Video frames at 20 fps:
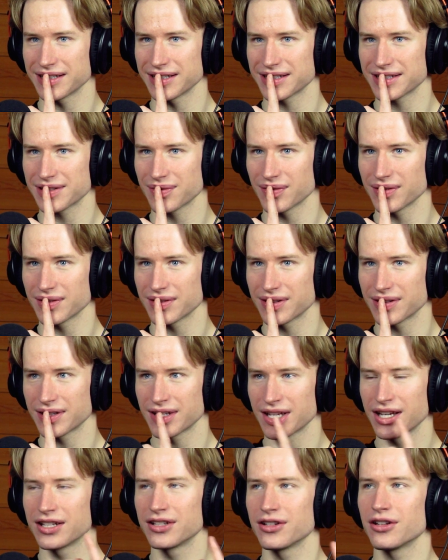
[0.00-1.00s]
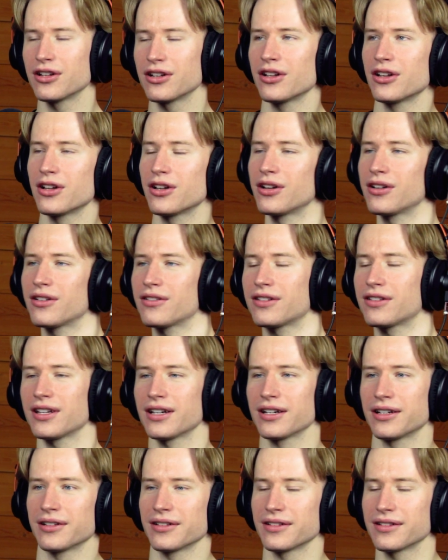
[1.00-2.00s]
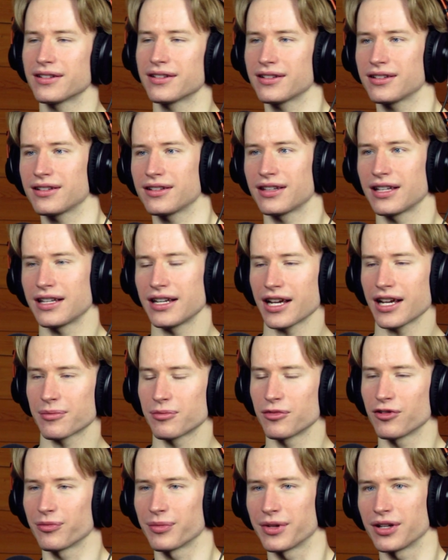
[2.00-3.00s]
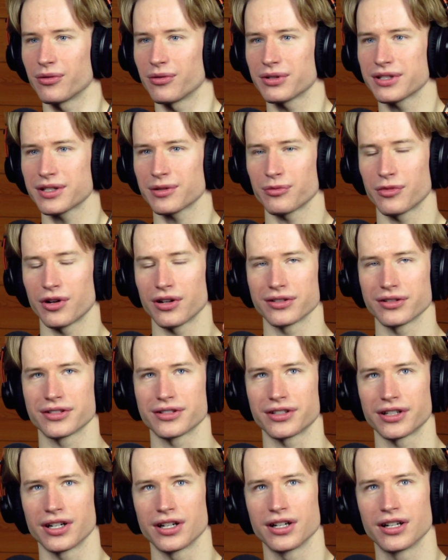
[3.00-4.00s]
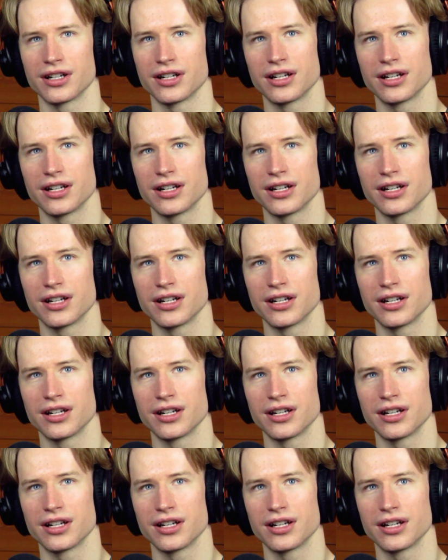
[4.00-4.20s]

some No, no, no, no. The the neck movement. Was it Monster?